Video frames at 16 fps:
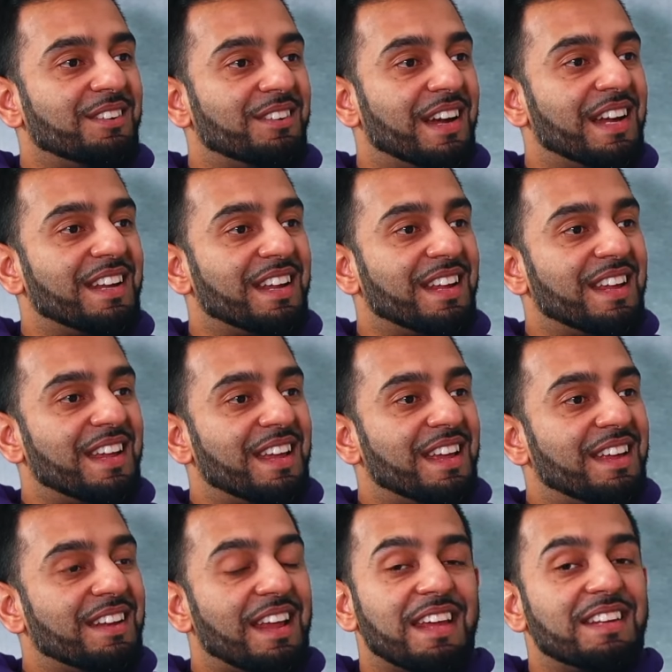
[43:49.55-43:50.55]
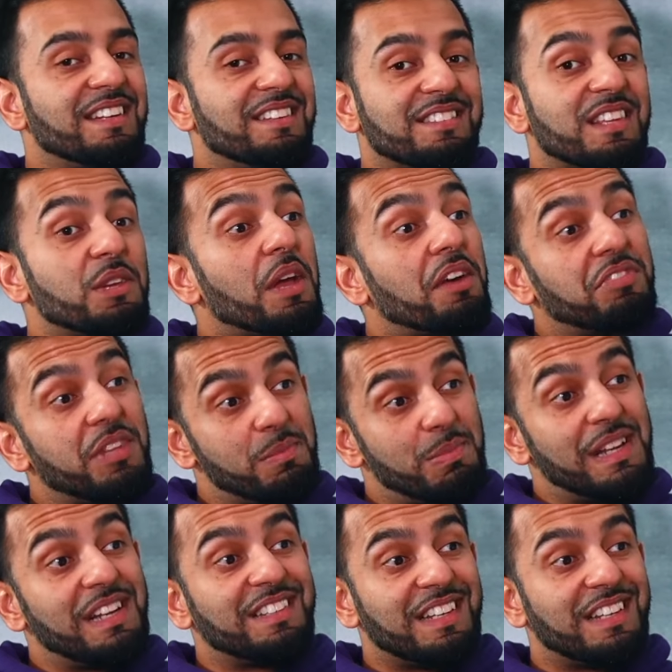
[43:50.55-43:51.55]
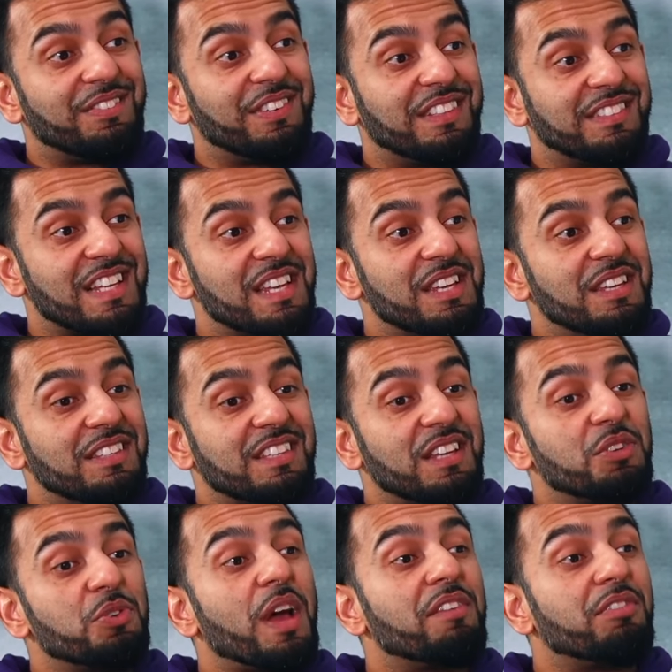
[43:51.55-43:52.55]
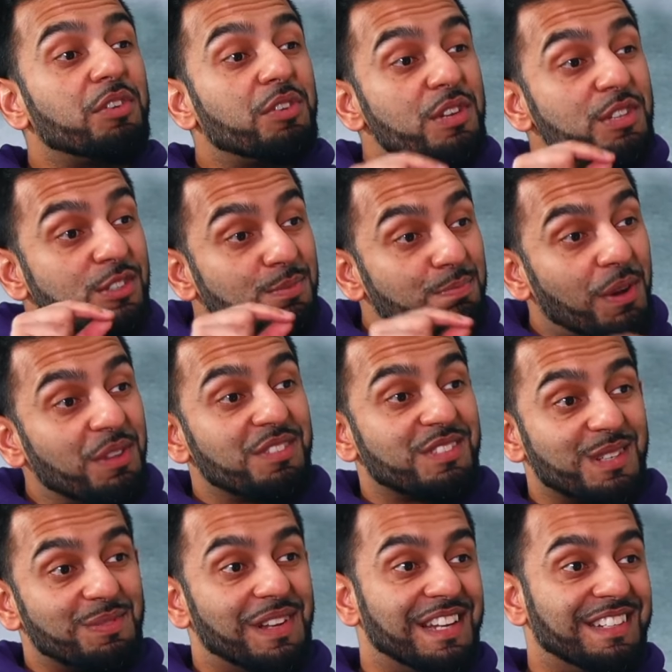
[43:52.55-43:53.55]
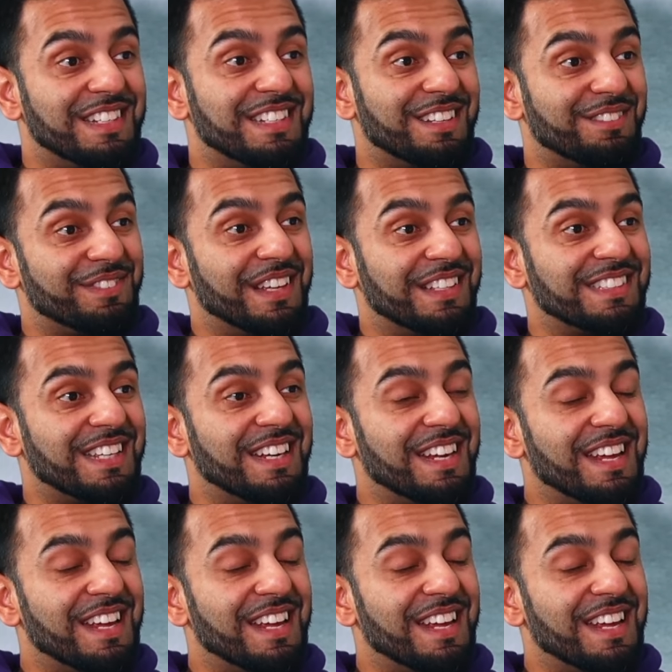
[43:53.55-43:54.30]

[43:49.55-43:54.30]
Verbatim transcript: right? Right. Now he didn't say you have the ability to fix it. He yes. said you have a responsibility wow. to fix it.